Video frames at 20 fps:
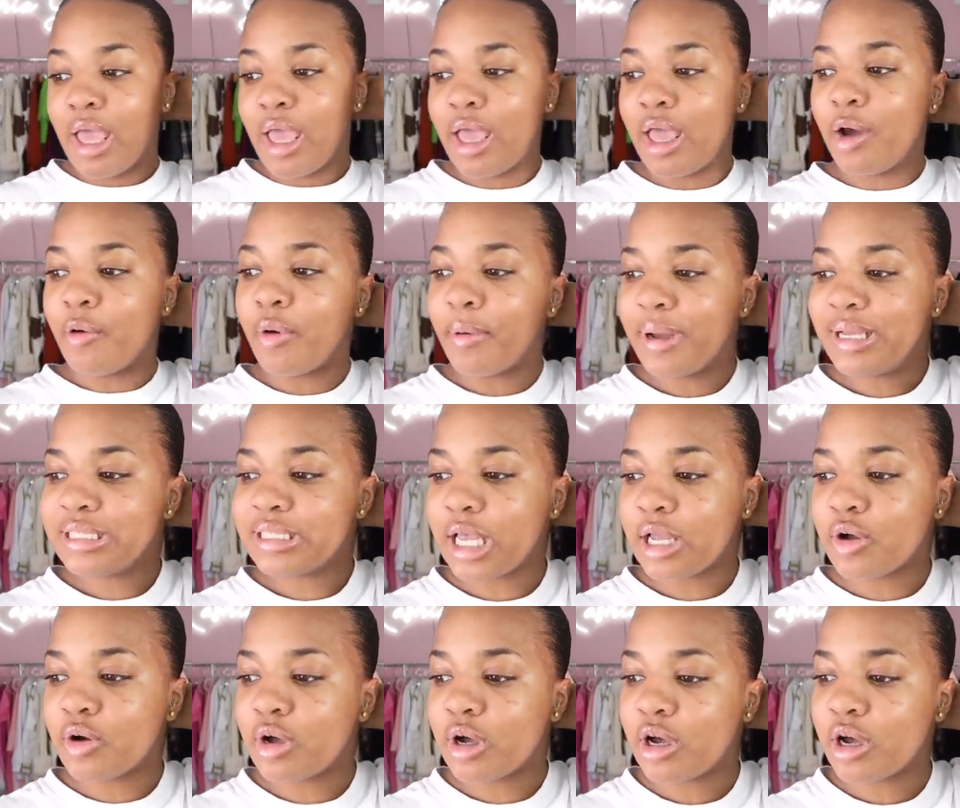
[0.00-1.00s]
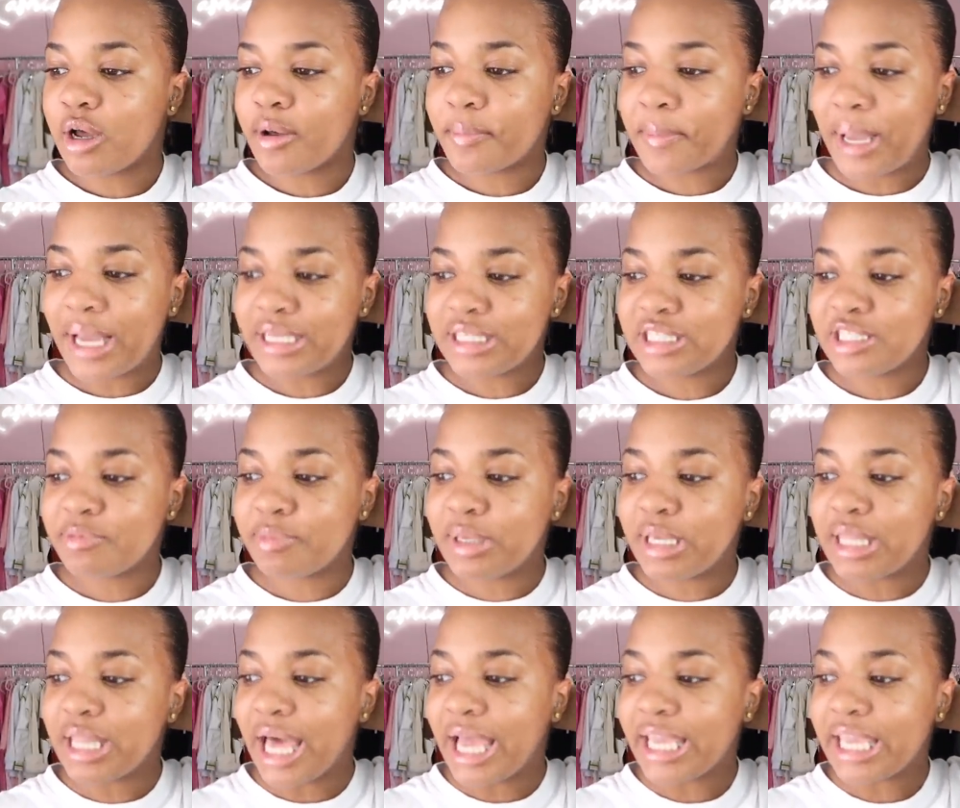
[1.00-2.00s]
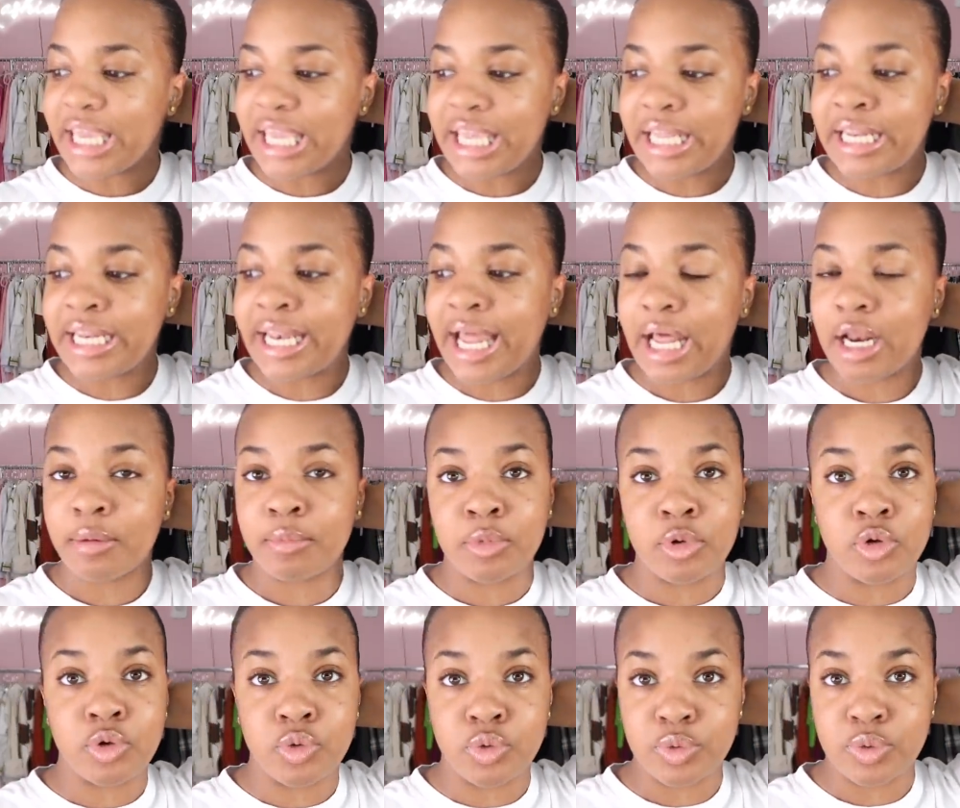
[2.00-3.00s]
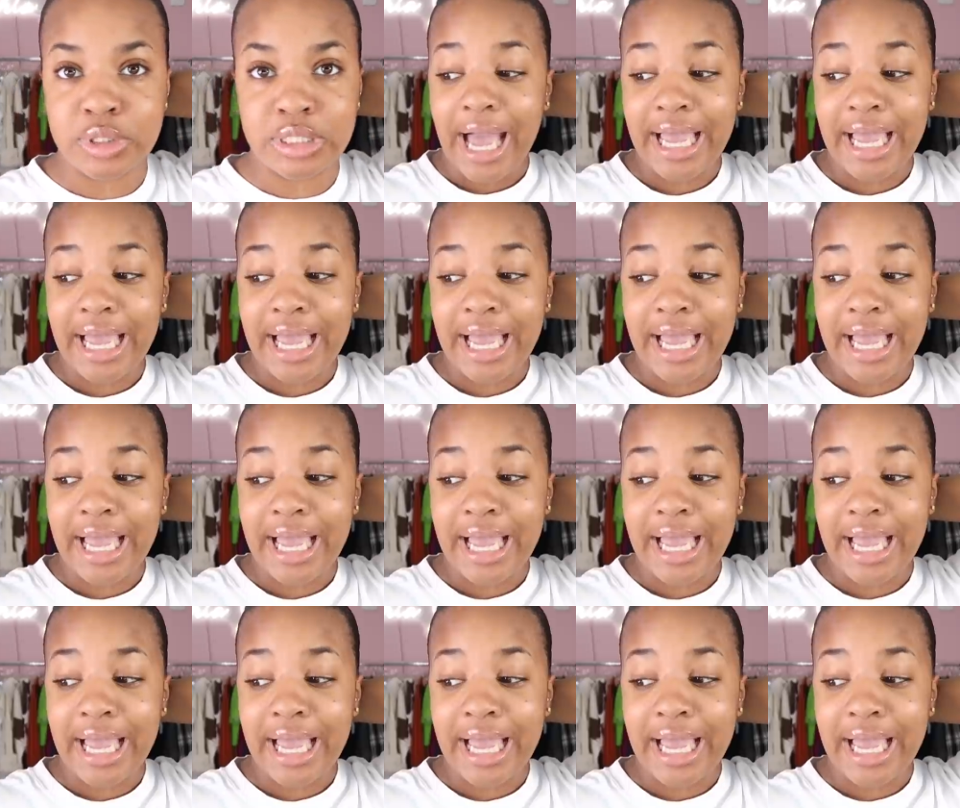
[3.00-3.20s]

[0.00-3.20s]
And when my cycle come, I just be like in and out of moods.